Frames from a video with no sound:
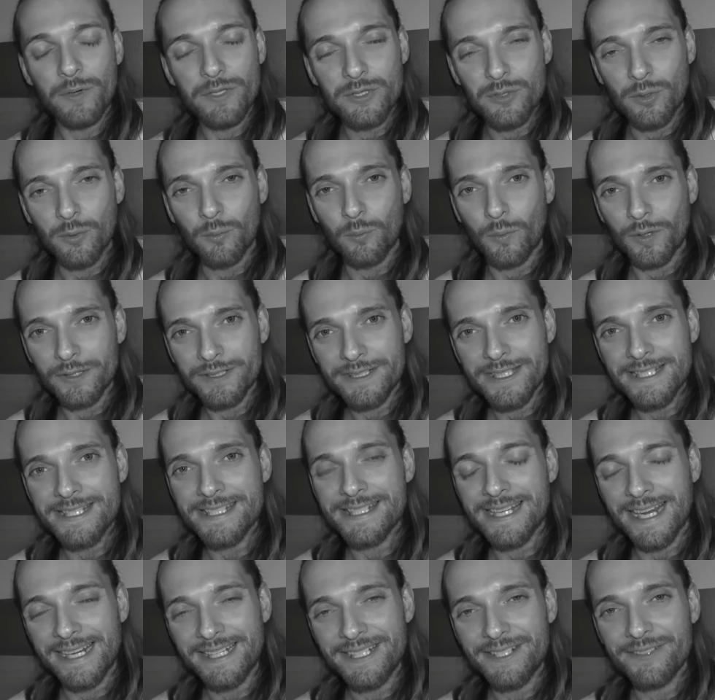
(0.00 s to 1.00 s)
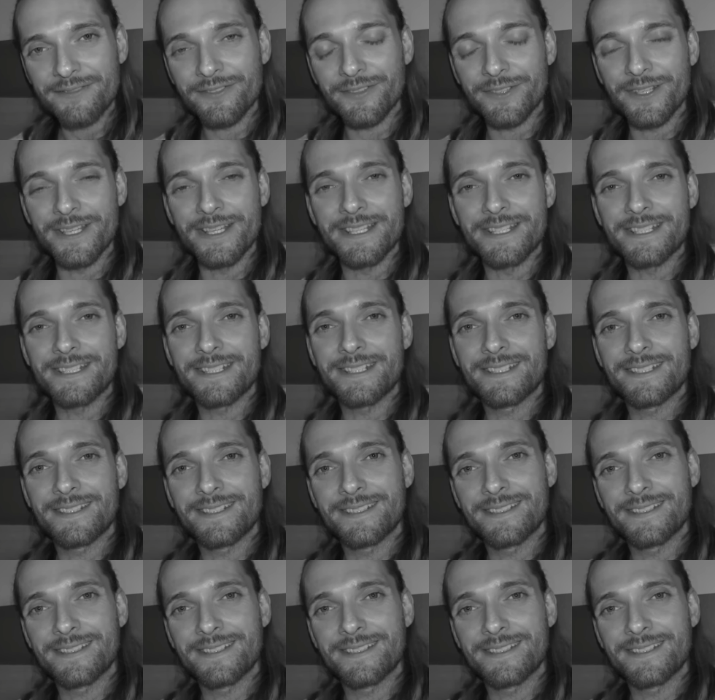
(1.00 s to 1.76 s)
don't want to stand for this.